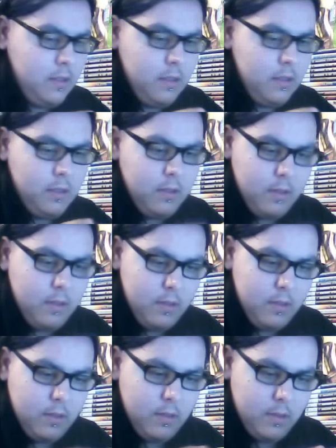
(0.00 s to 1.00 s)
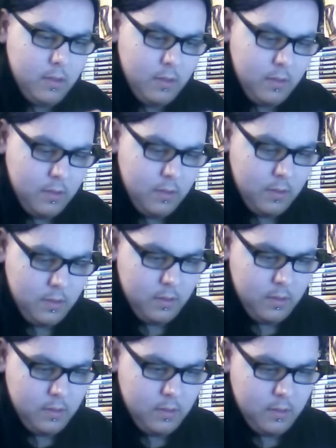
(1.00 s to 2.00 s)

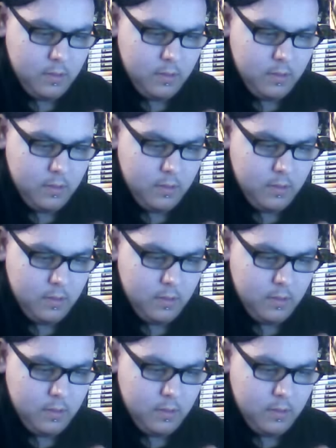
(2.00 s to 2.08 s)
(silence)